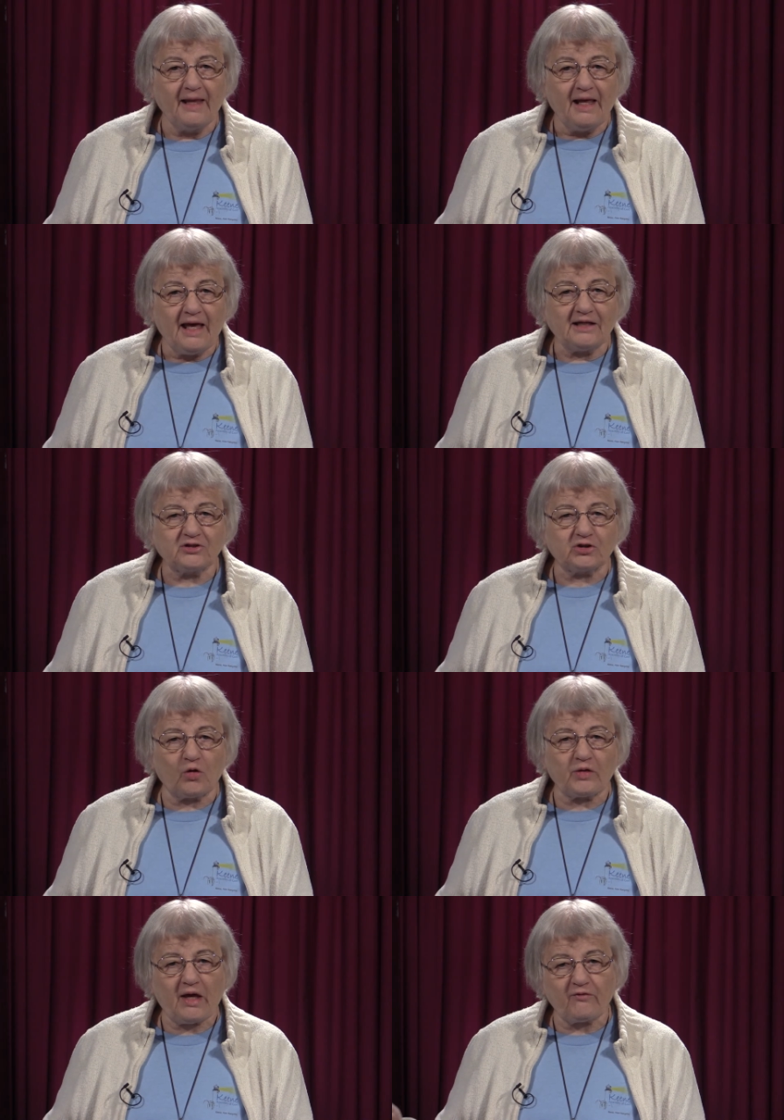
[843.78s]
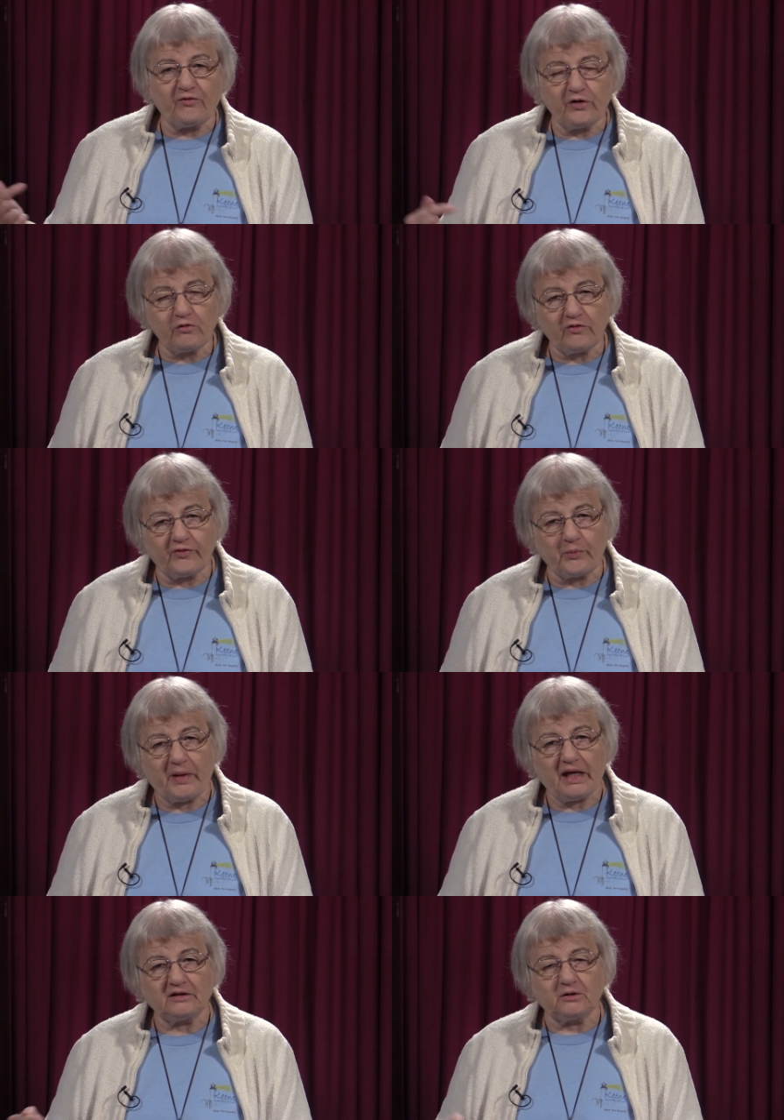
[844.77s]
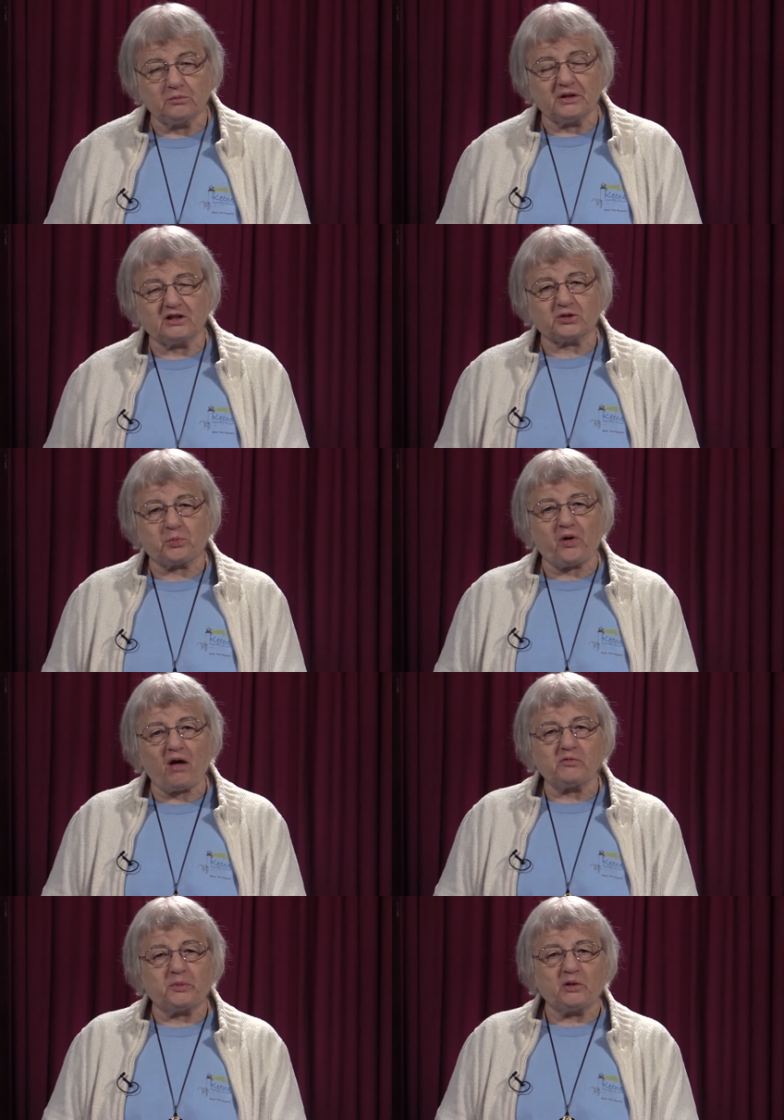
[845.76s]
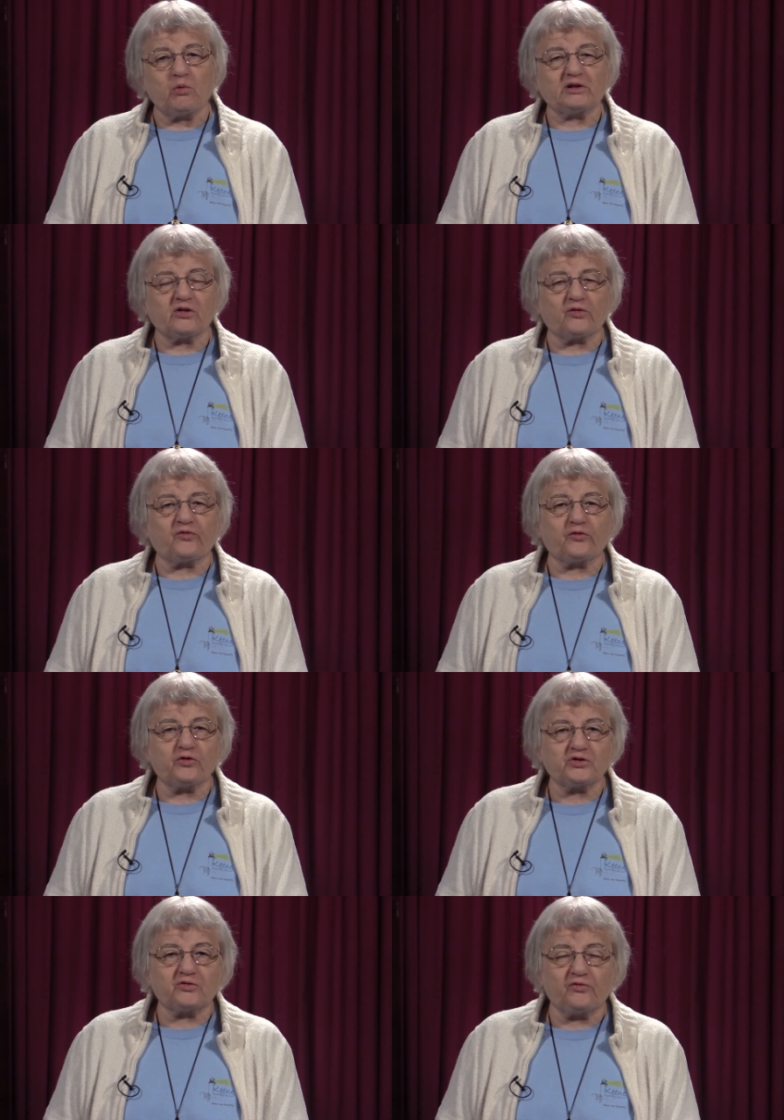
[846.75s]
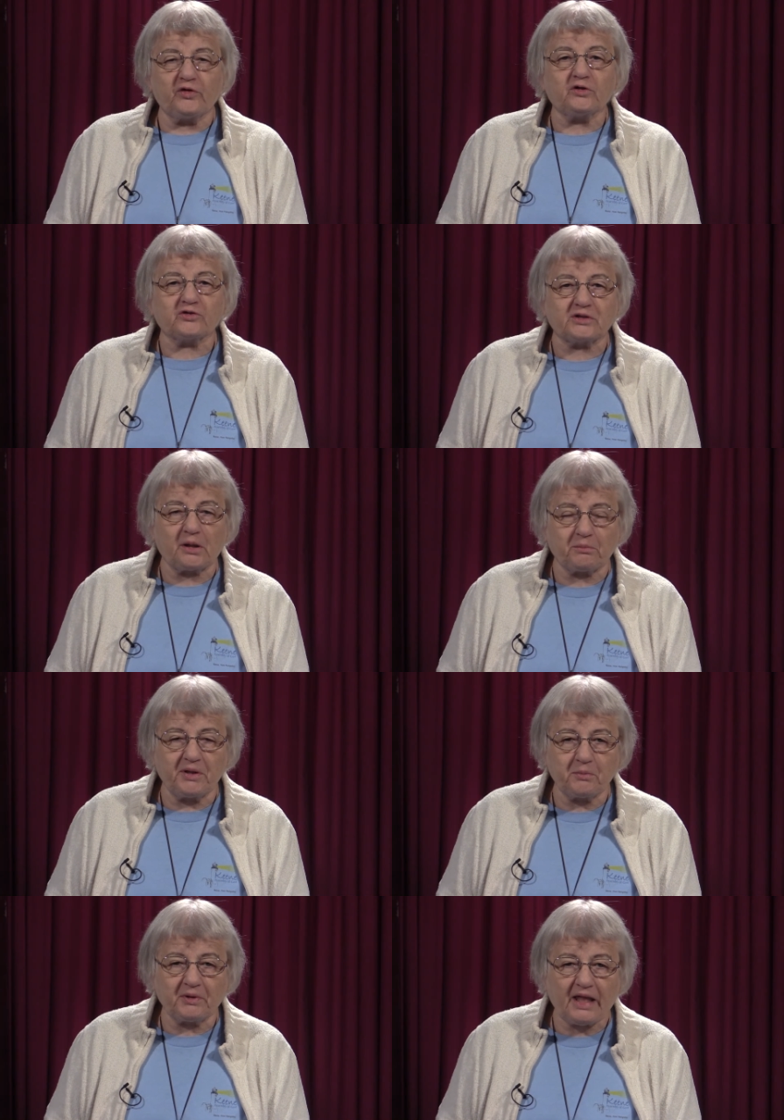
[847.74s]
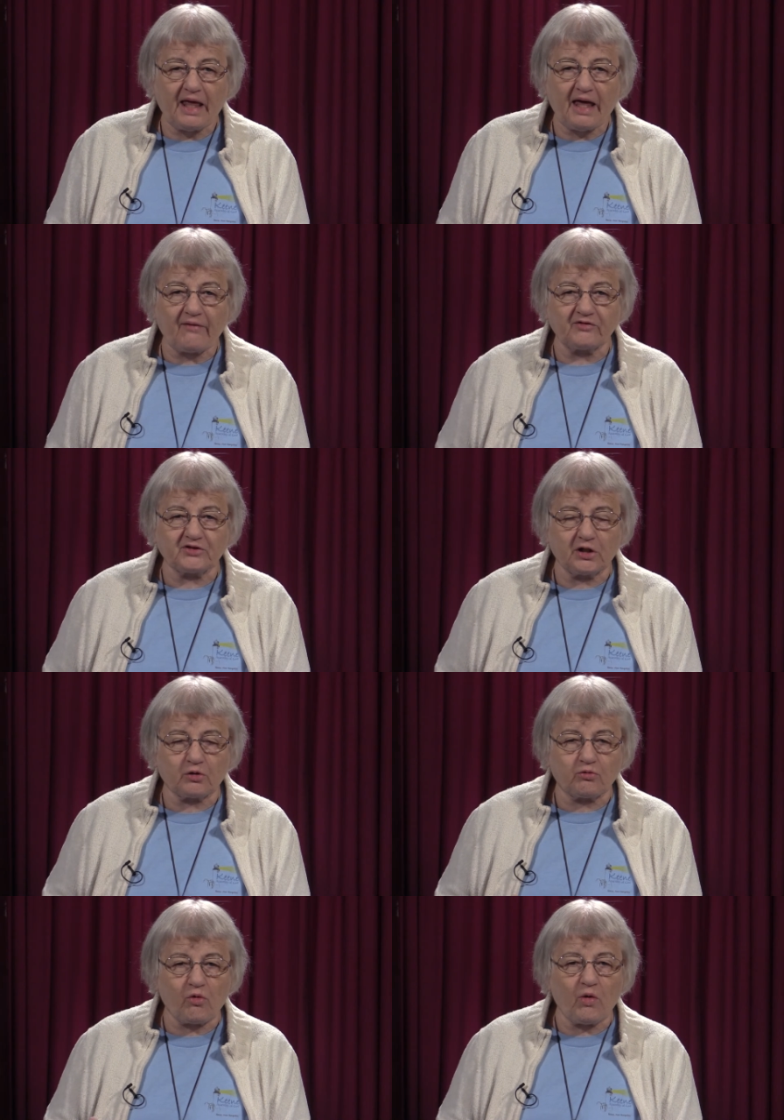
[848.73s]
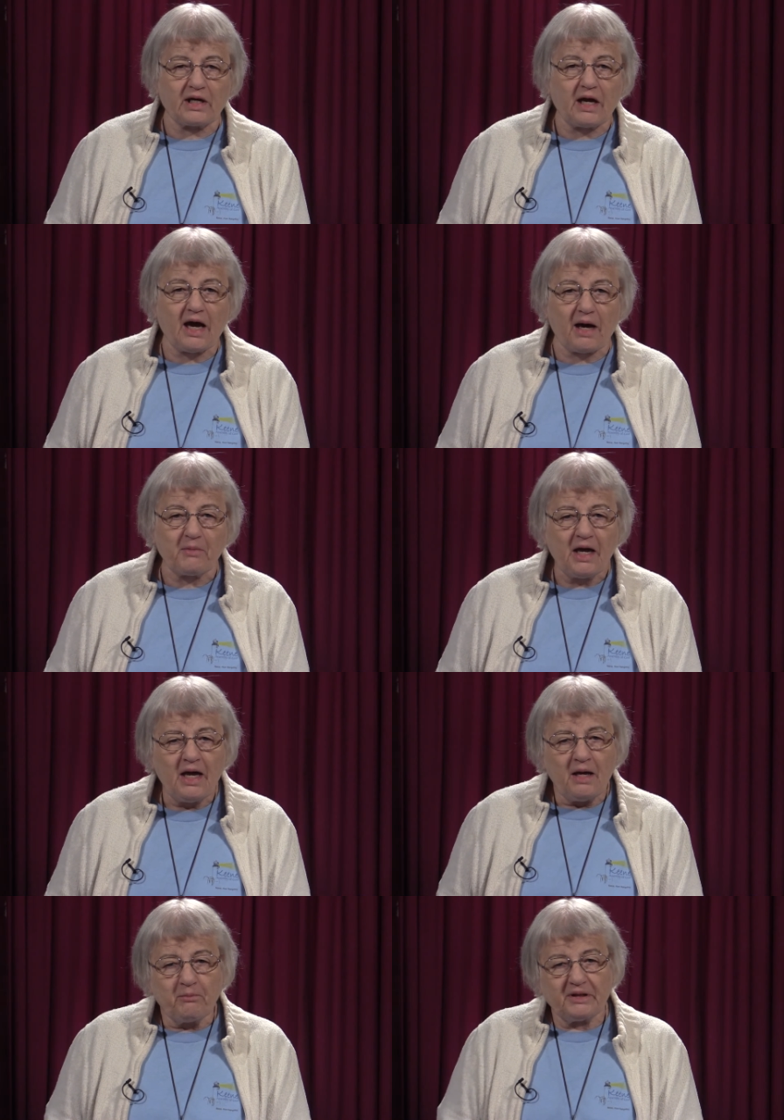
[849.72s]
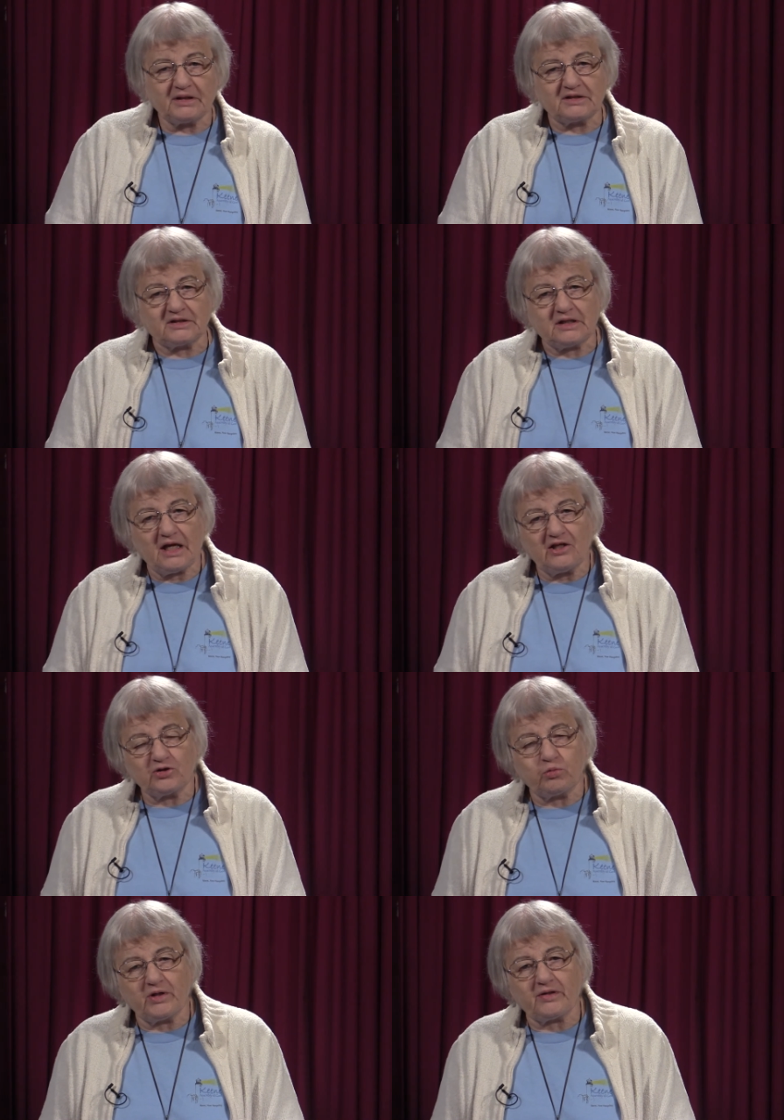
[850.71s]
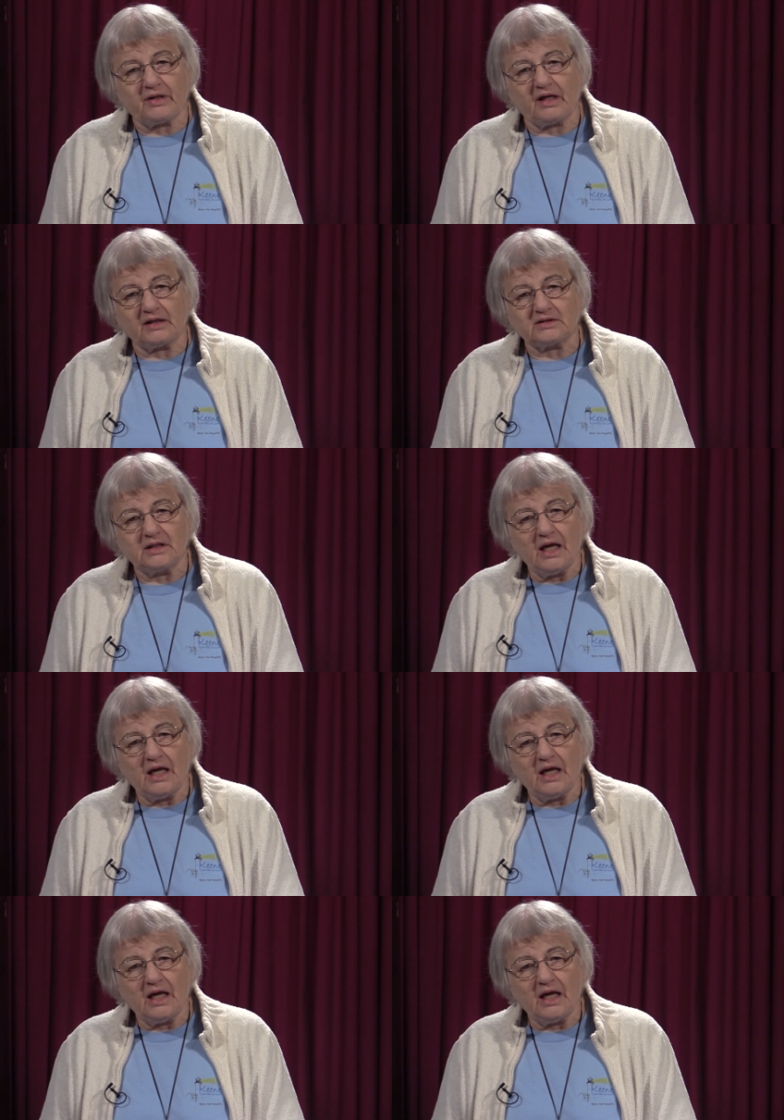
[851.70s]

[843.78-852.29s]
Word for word: And so that fear of abandonment is probably one of the first fears that people have as they're growing up. But it stays with us.